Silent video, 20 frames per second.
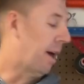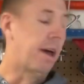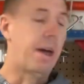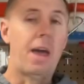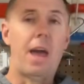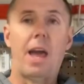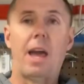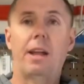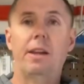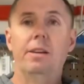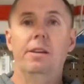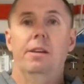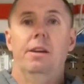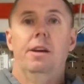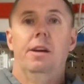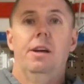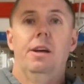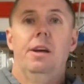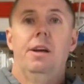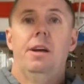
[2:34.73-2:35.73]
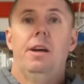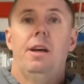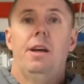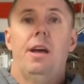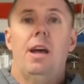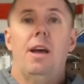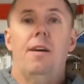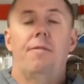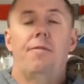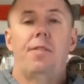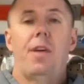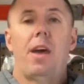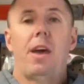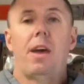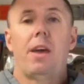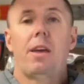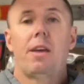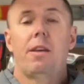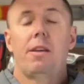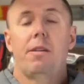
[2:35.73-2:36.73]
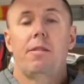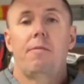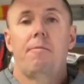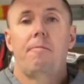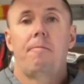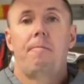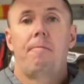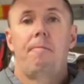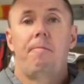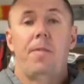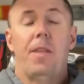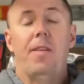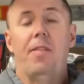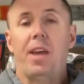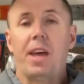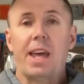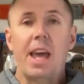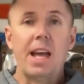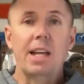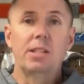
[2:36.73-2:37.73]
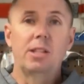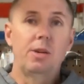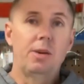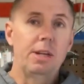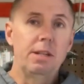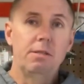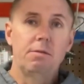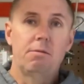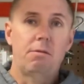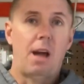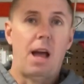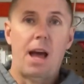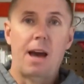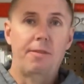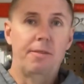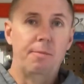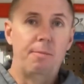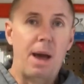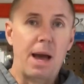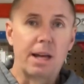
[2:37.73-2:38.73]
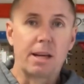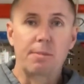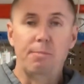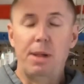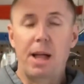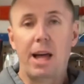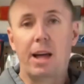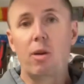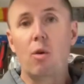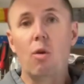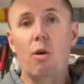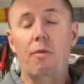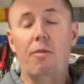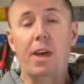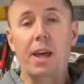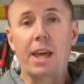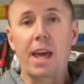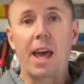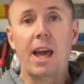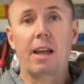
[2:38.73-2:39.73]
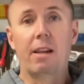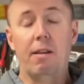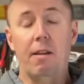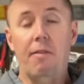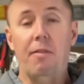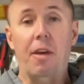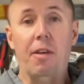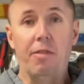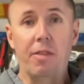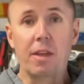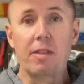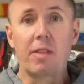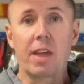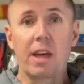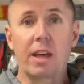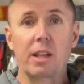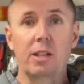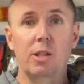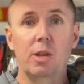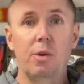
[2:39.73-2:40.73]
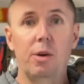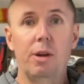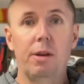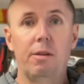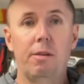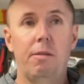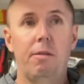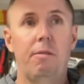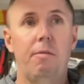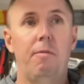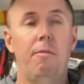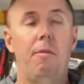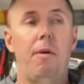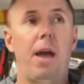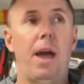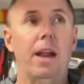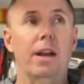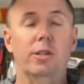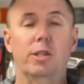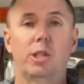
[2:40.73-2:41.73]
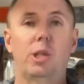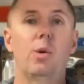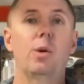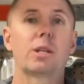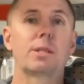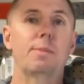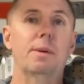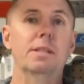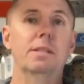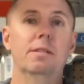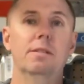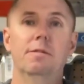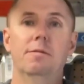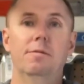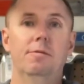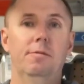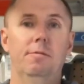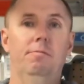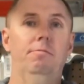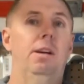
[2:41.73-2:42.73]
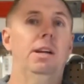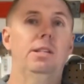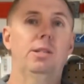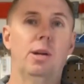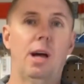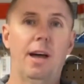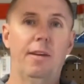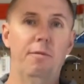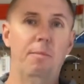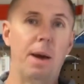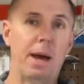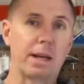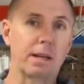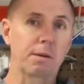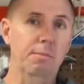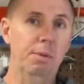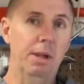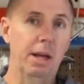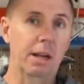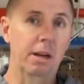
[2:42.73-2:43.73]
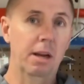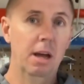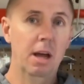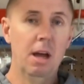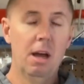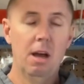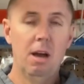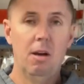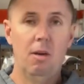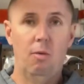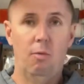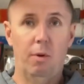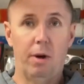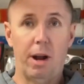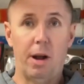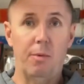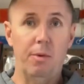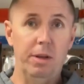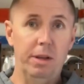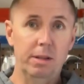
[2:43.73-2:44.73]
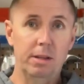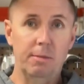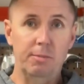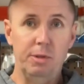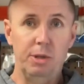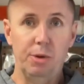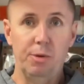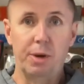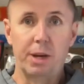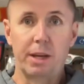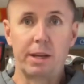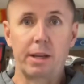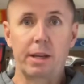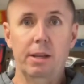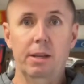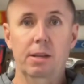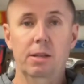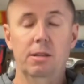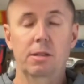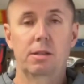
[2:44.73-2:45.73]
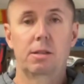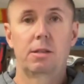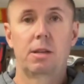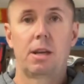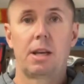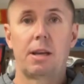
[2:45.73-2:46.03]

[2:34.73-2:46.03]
And if they can't do it, I have a backup plan. Or if they think they can do it and it's too expensive, I still have a backup plan. What I will end up doing is